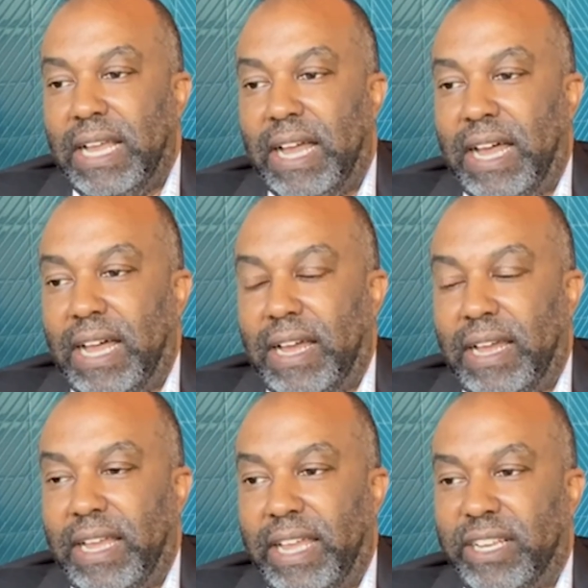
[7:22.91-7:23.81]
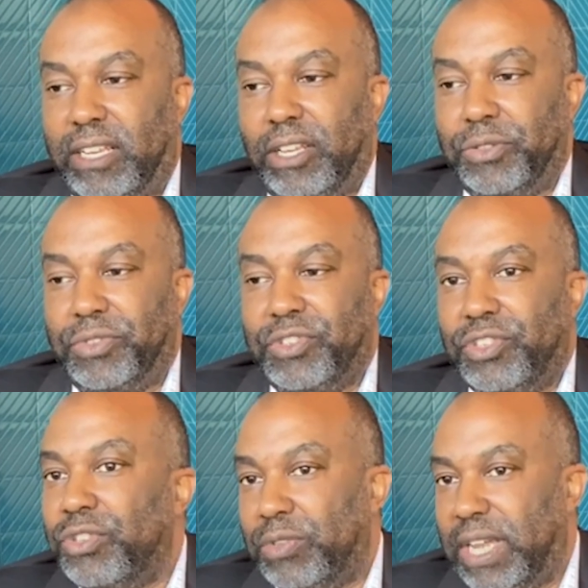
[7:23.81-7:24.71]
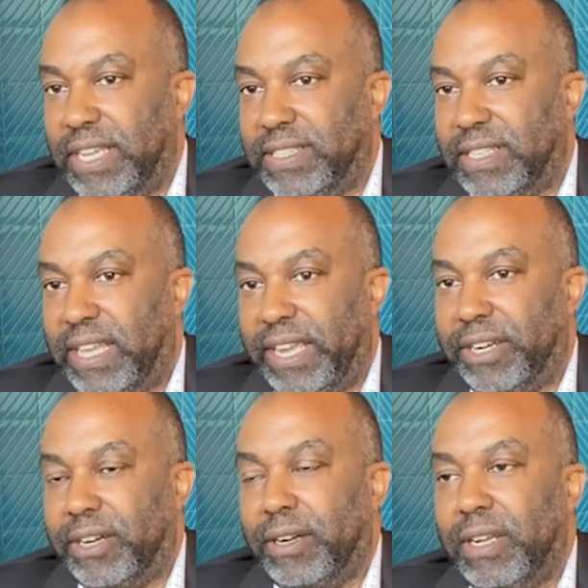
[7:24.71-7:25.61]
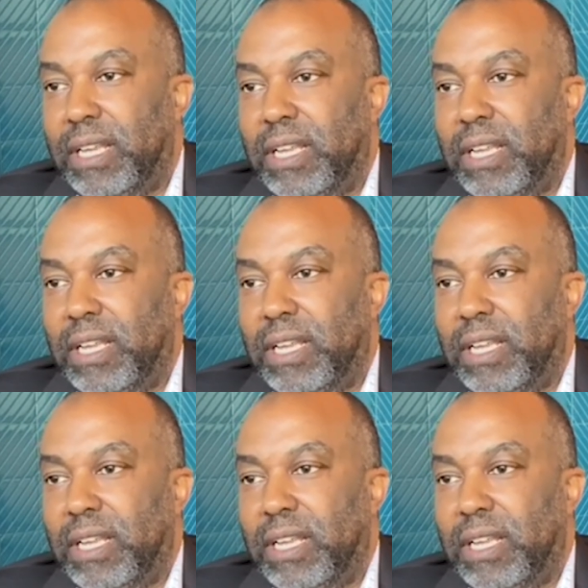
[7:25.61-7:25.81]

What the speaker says: and close 2 days later,